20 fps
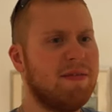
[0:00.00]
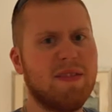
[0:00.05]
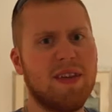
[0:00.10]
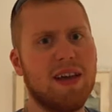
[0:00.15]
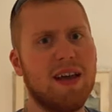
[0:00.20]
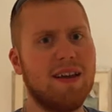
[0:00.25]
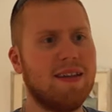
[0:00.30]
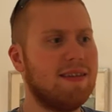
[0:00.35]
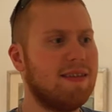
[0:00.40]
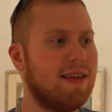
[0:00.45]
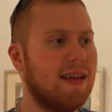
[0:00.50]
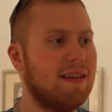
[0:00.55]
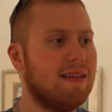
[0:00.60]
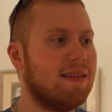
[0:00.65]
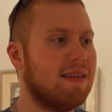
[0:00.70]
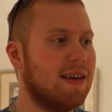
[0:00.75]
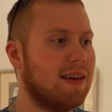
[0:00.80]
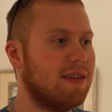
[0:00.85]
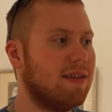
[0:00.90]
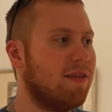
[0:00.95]
get a sense
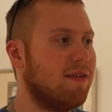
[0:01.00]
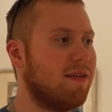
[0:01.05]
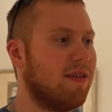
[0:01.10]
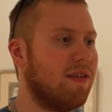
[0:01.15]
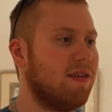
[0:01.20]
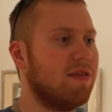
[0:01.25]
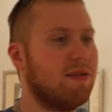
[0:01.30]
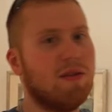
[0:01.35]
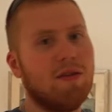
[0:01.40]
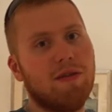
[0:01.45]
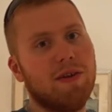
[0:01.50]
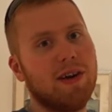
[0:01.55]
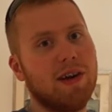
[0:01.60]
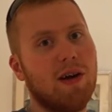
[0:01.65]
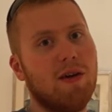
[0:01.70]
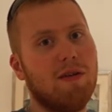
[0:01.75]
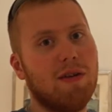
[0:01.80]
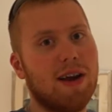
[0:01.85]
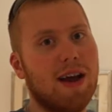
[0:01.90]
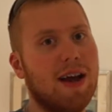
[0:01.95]
like there's a story
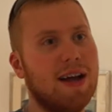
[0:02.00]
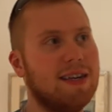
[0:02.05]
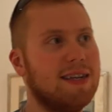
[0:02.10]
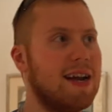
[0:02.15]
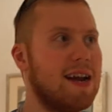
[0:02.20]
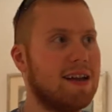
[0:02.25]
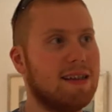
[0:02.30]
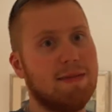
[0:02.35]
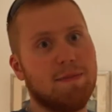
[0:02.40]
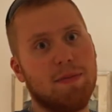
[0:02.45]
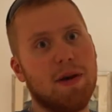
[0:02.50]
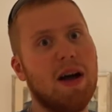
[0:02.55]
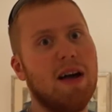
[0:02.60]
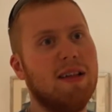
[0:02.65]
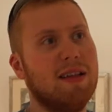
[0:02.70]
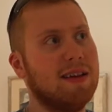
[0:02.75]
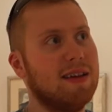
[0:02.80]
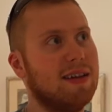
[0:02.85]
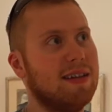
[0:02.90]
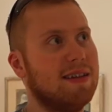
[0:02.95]
going on. Jackson
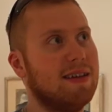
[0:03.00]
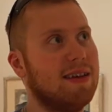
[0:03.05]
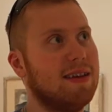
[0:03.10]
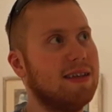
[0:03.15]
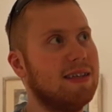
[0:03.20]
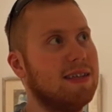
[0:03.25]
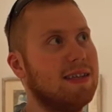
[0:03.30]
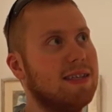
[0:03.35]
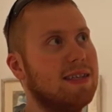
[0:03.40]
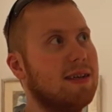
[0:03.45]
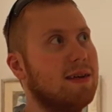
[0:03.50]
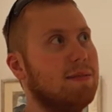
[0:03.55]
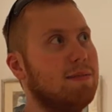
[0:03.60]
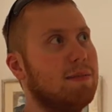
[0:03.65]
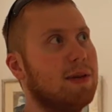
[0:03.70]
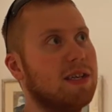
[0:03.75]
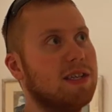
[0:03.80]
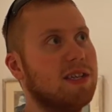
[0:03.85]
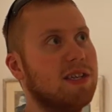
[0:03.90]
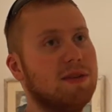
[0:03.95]
Pollock, it's like just a
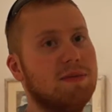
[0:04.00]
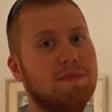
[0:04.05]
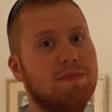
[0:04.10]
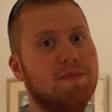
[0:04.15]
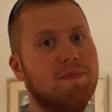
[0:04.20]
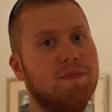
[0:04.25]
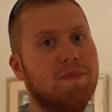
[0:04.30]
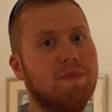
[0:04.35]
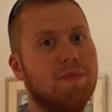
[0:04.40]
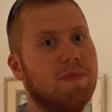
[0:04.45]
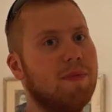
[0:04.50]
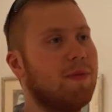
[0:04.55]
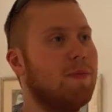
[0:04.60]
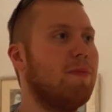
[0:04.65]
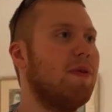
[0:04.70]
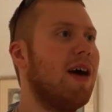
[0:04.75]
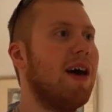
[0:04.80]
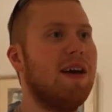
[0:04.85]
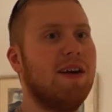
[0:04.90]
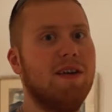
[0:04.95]
bunch of
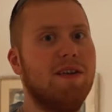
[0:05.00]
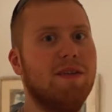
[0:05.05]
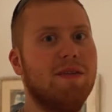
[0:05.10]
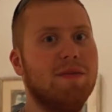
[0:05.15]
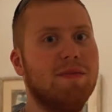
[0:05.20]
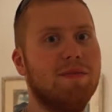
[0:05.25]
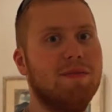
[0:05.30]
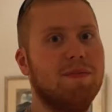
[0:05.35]
splatter.